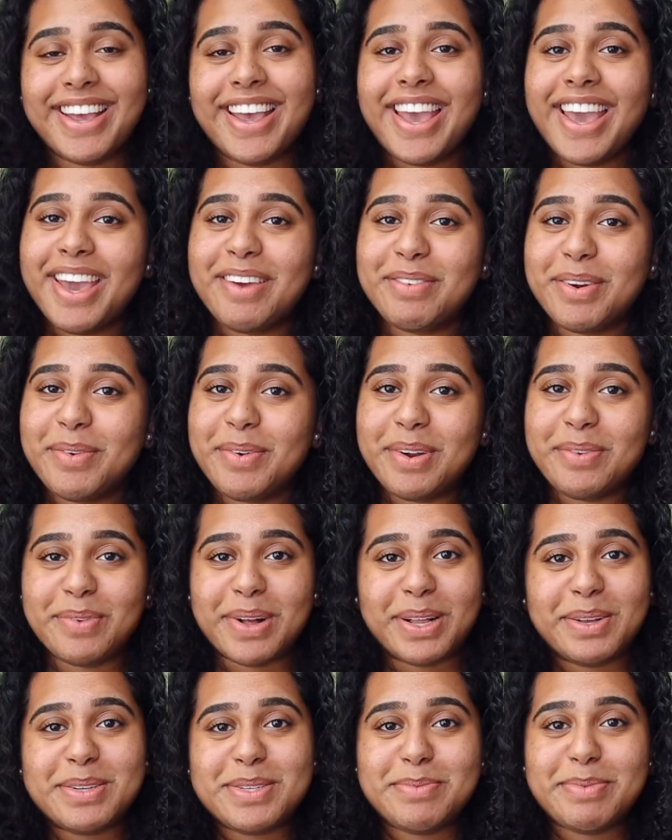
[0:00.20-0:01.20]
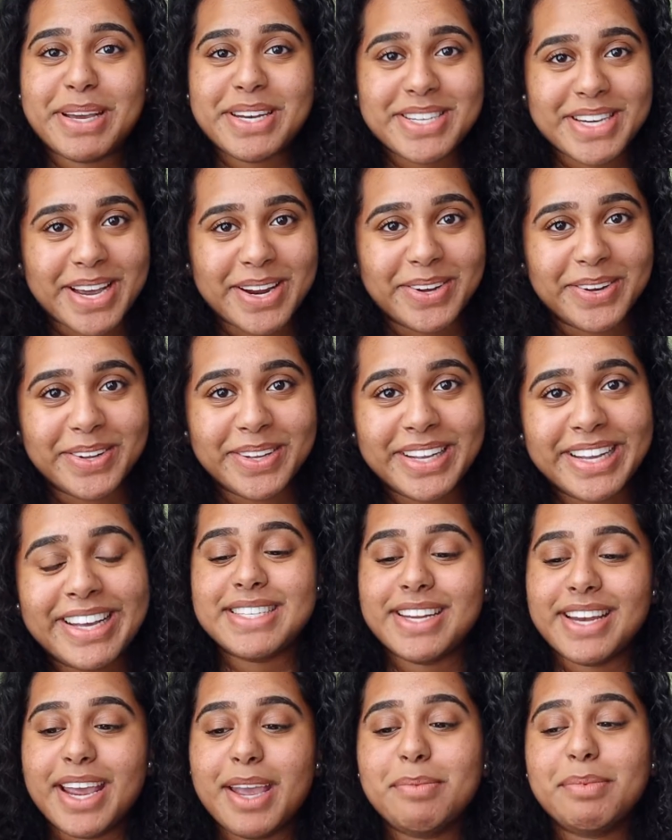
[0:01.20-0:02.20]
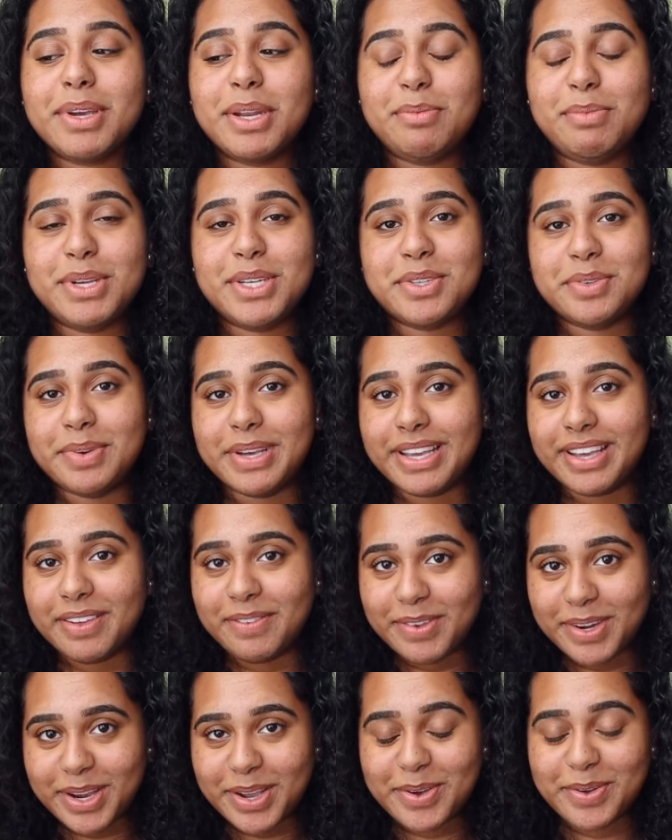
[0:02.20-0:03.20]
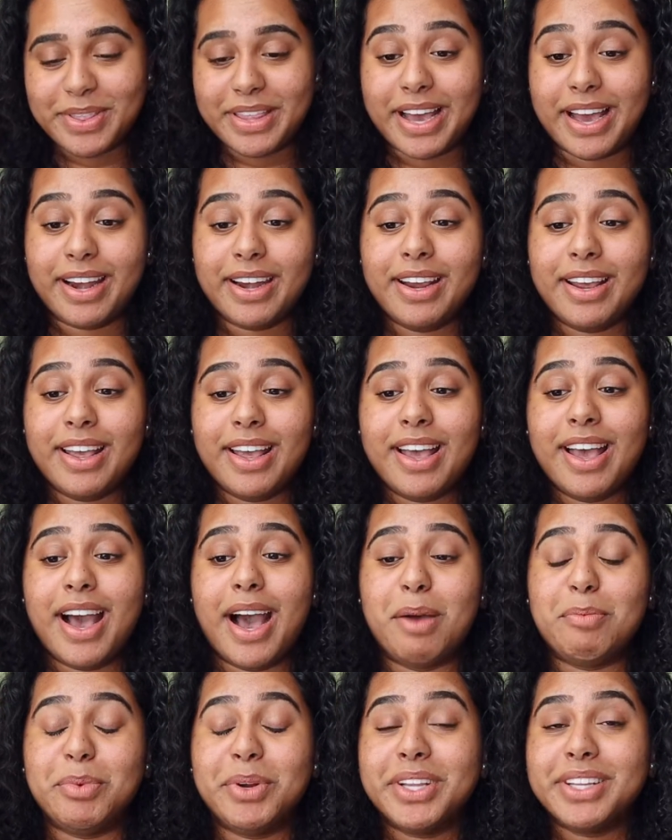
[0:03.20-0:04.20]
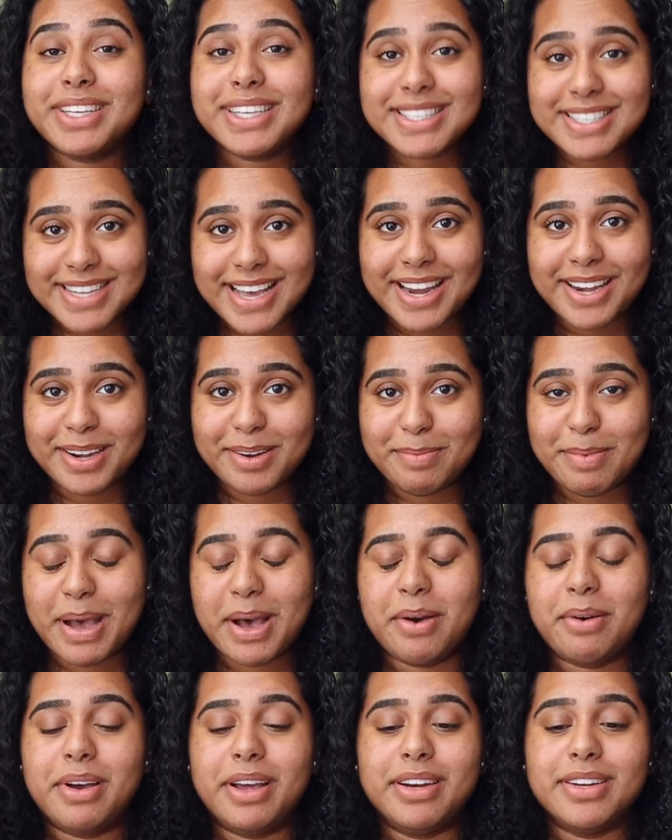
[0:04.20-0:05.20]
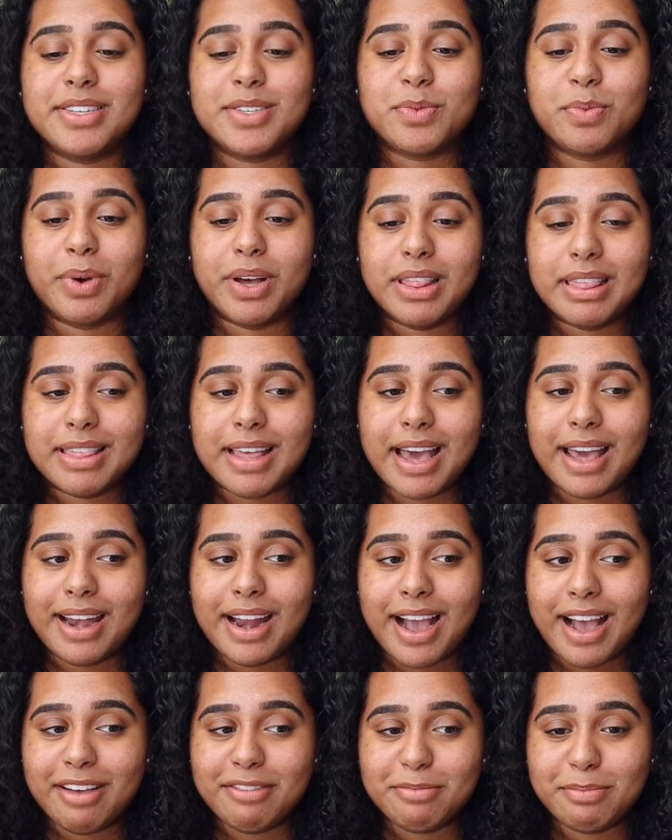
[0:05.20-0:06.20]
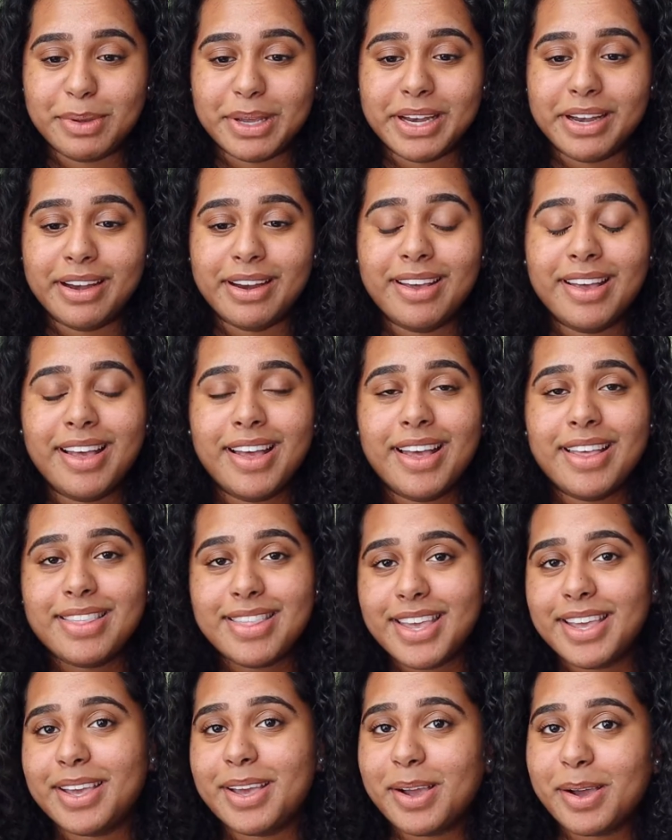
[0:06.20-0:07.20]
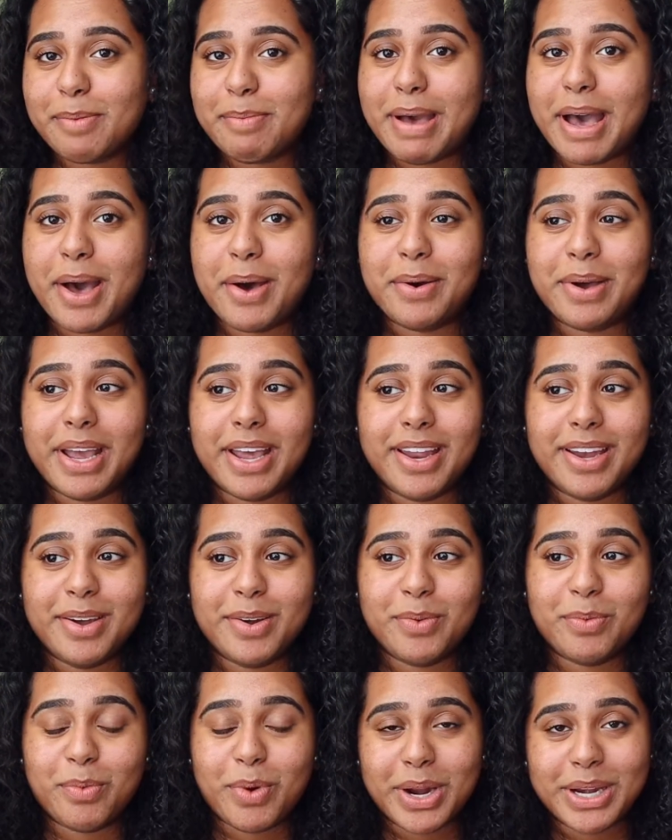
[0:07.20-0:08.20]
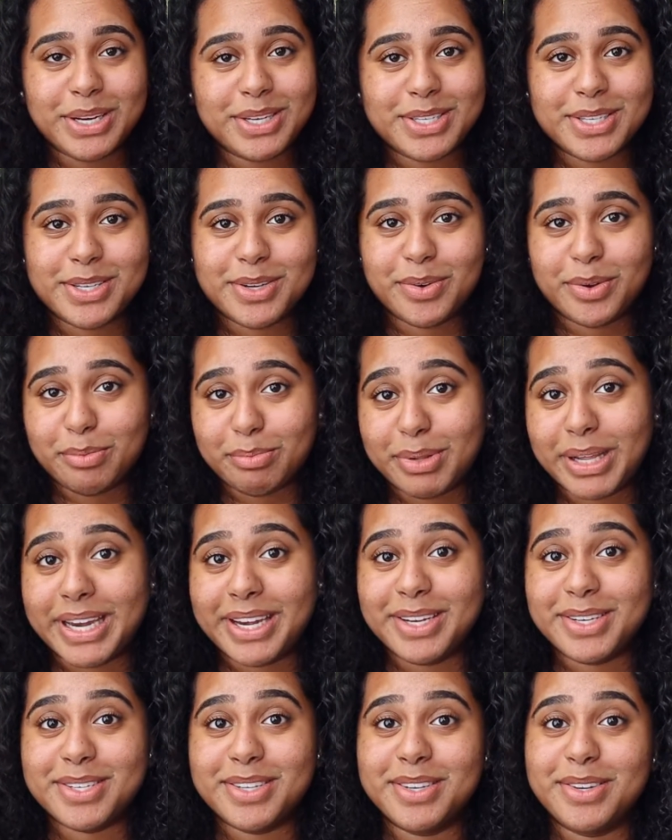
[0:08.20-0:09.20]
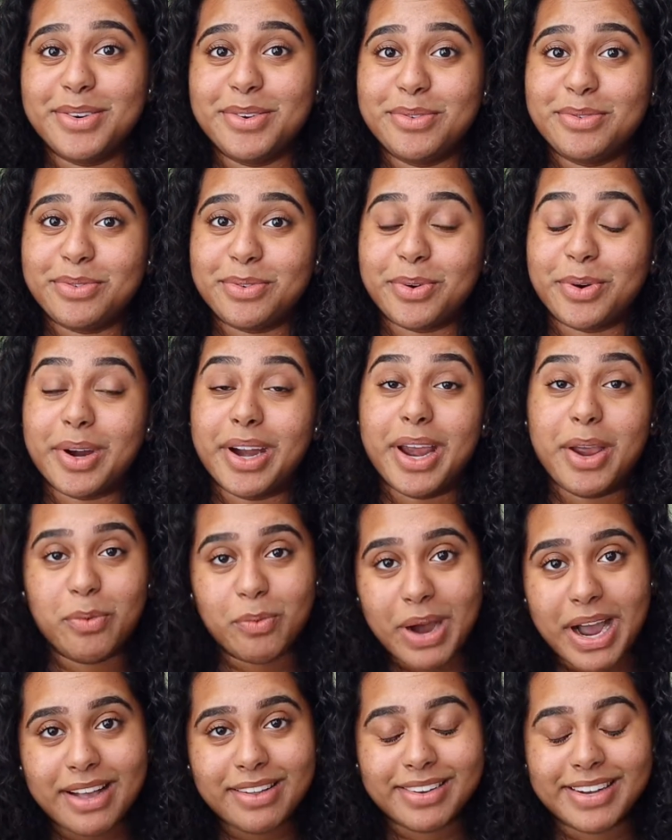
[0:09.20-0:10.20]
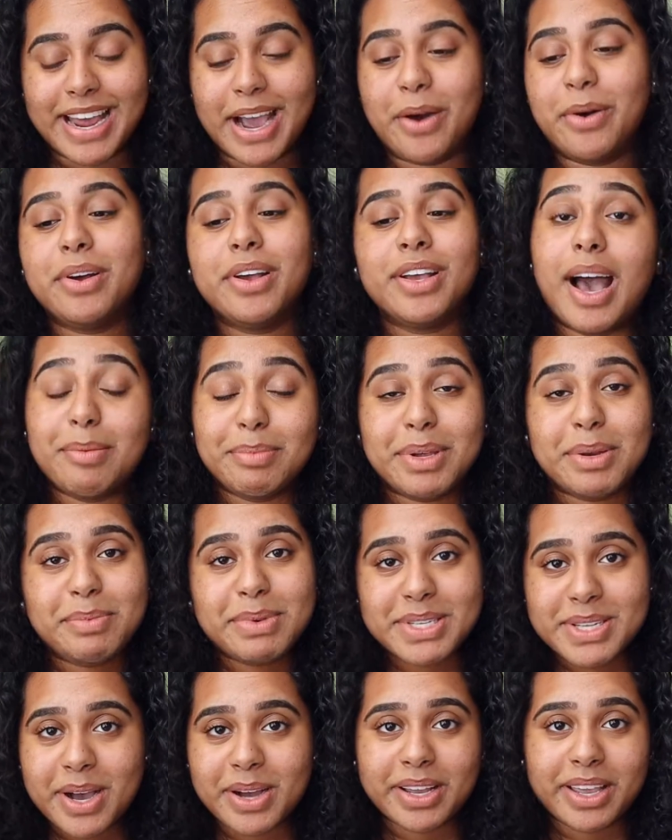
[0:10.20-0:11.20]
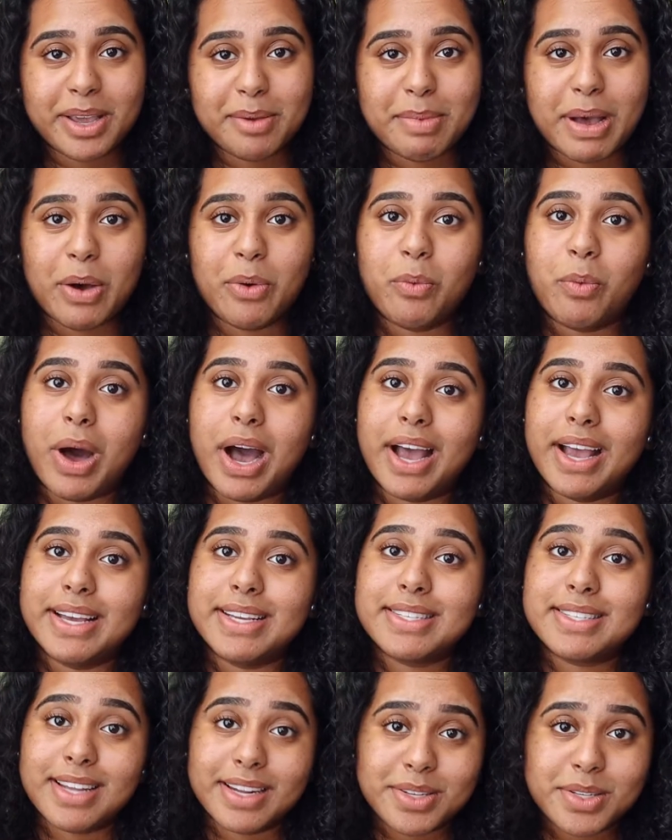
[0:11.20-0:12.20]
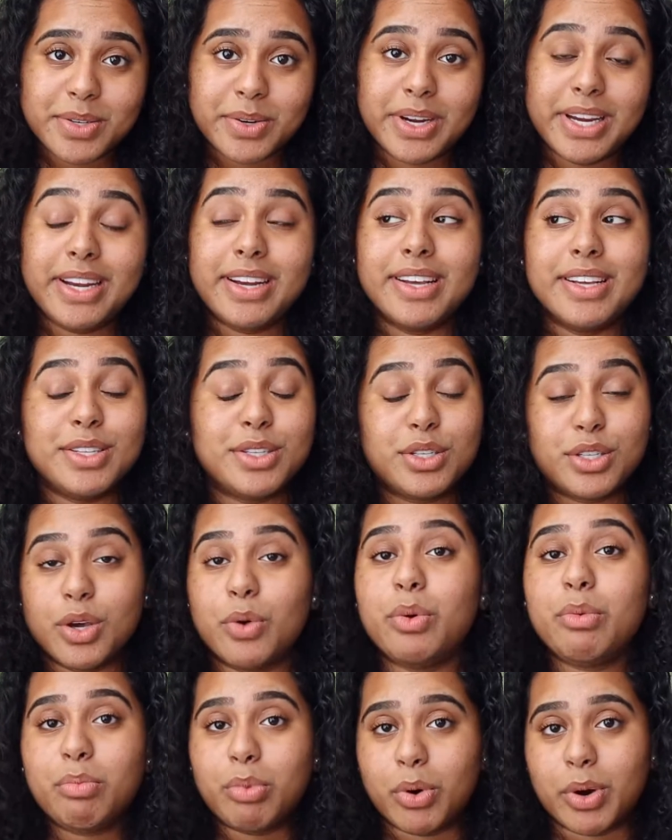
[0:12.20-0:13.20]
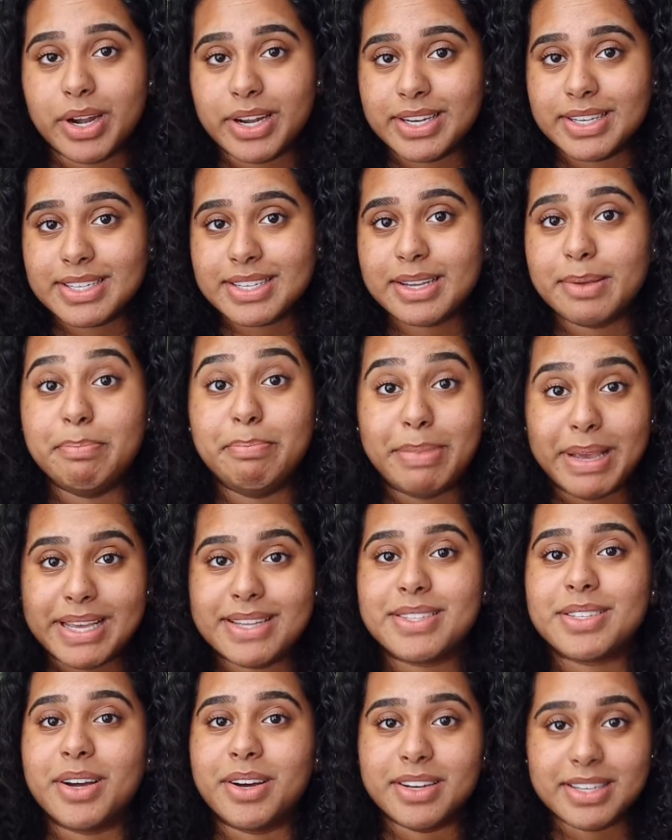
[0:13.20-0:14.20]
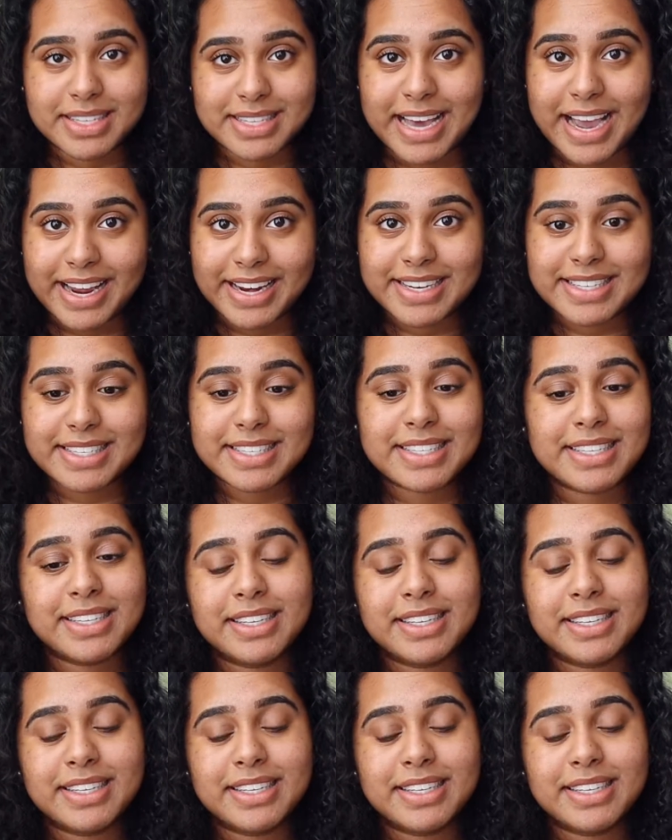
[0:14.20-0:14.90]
Hey everyone, welcome to my channel. Today I'm going to be doing a video that I'm really excited about, and it's one that I've been thinking about and wanting to do and planning to do for a while now. I'm going to be talking about why sunscreen is so important based on science.